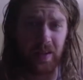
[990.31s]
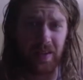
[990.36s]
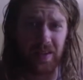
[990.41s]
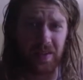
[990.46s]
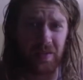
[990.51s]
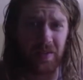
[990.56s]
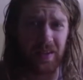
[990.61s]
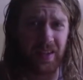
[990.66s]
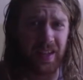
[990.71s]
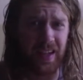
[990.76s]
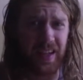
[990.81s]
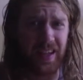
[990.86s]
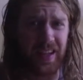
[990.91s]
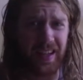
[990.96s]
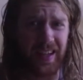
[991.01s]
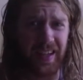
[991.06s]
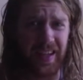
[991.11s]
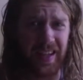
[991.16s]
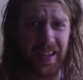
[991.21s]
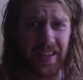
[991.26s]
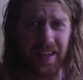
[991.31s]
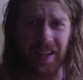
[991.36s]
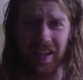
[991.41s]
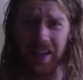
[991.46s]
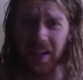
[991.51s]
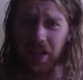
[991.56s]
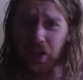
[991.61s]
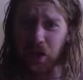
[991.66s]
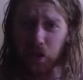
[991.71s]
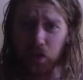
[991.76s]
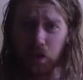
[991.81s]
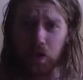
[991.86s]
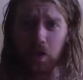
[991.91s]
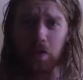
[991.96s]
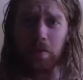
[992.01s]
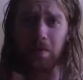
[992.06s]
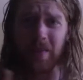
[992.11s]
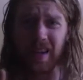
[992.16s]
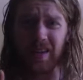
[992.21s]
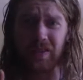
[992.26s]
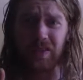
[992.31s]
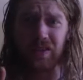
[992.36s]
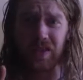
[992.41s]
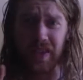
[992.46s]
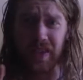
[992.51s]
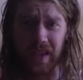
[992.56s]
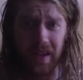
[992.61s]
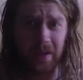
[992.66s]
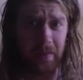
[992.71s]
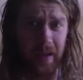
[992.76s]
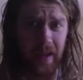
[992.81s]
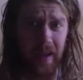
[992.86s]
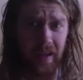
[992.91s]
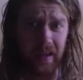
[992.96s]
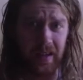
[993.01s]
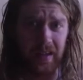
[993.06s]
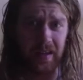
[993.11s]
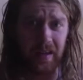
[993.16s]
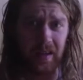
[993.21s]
So they're like a true metal jam band.